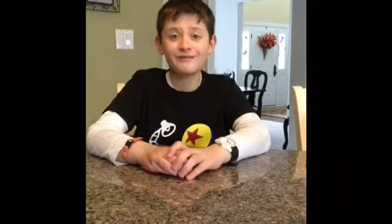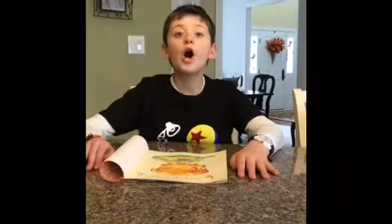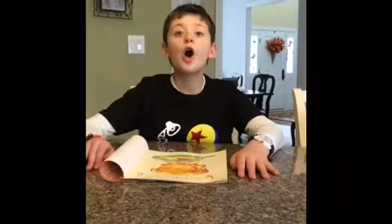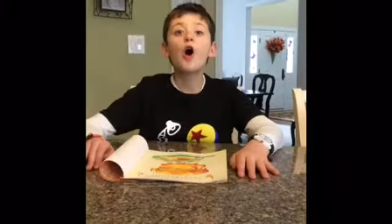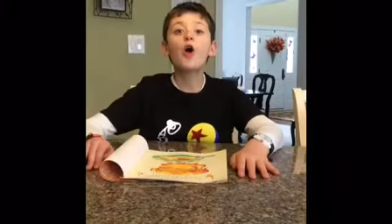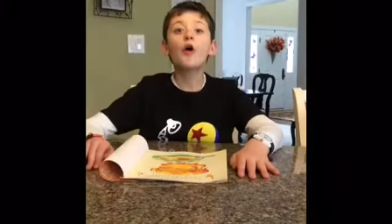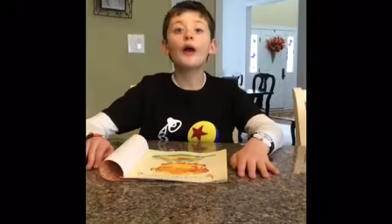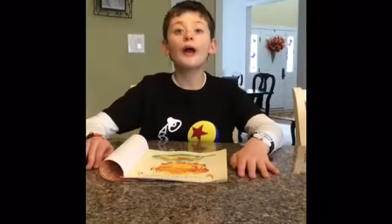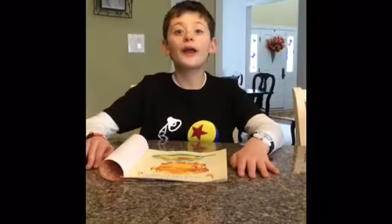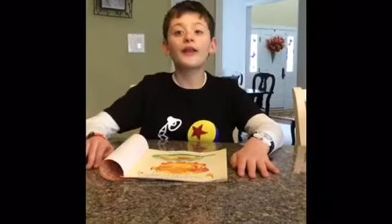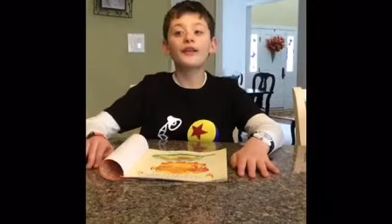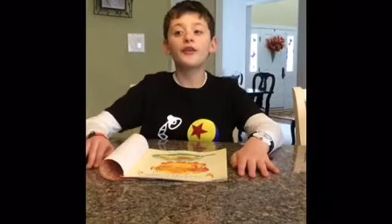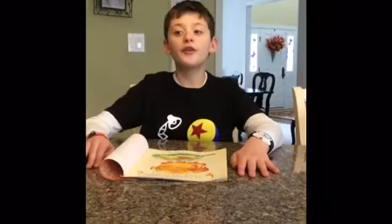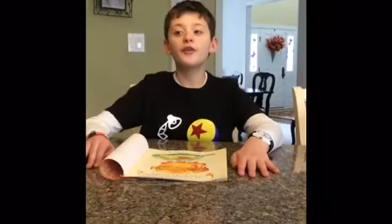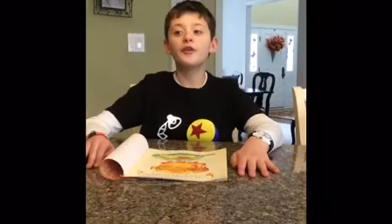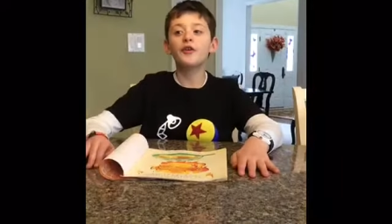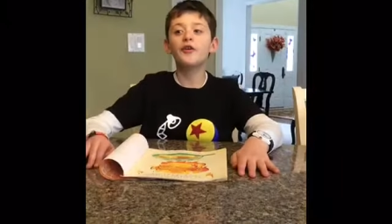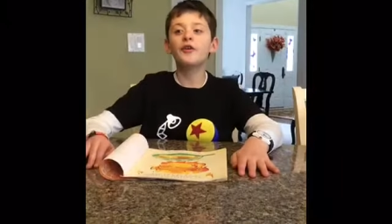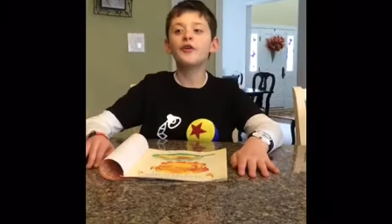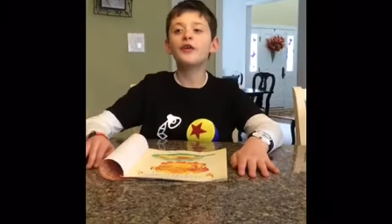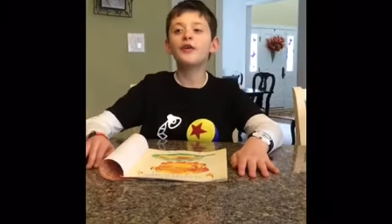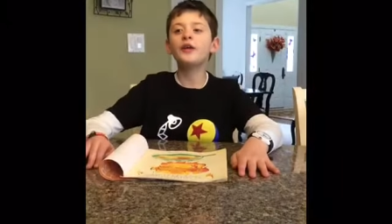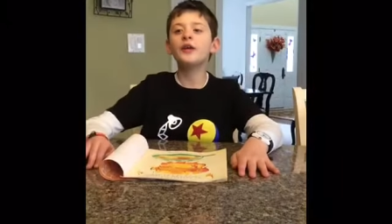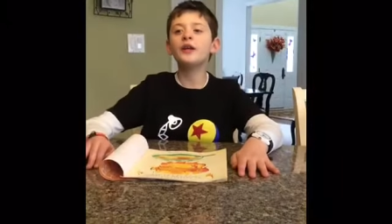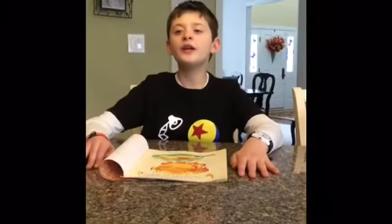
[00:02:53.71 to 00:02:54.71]
Okay, so
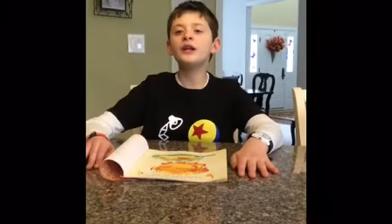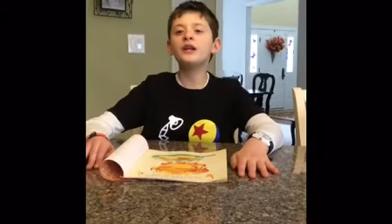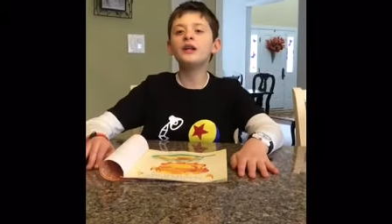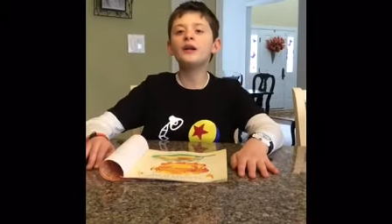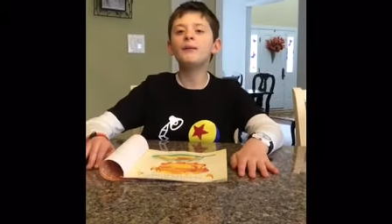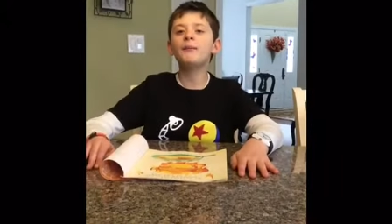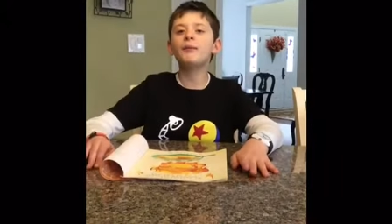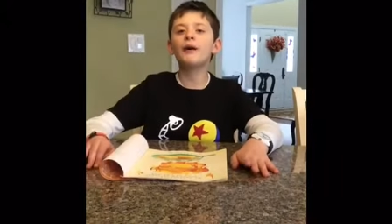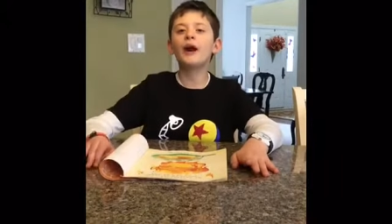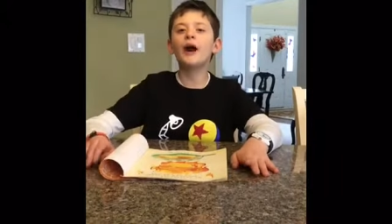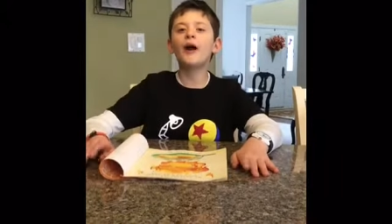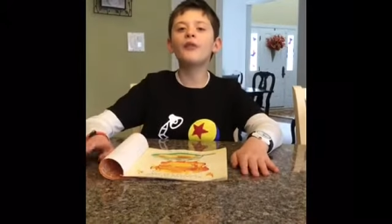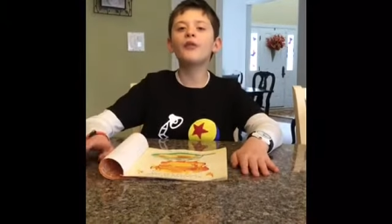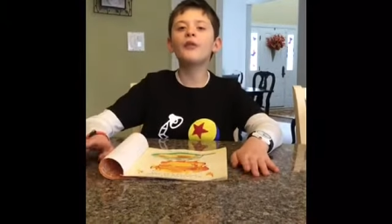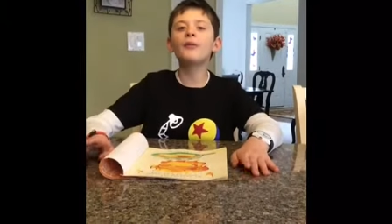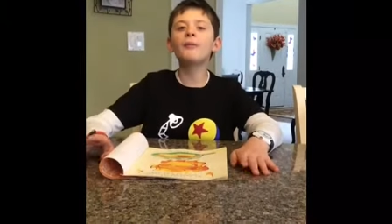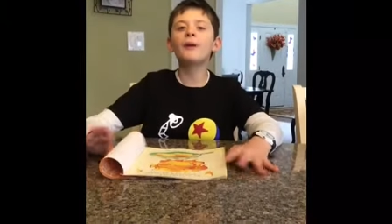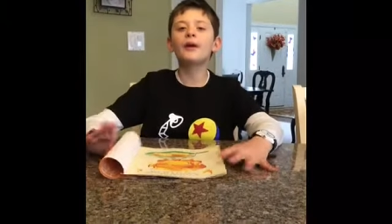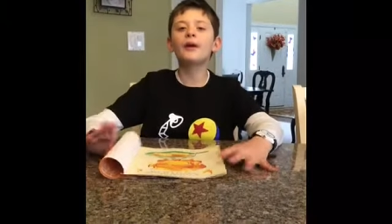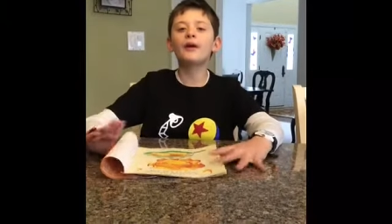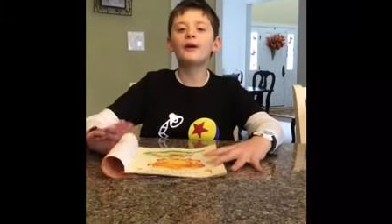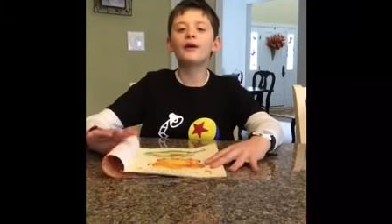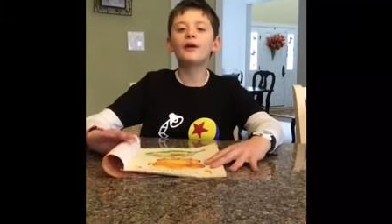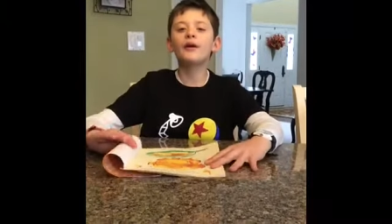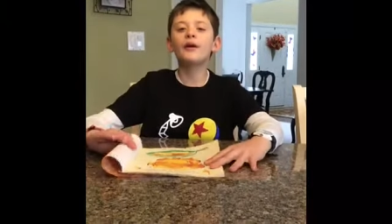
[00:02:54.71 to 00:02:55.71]
you're going to need to brown the
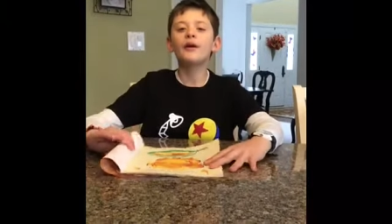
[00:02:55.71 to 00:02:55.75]
butter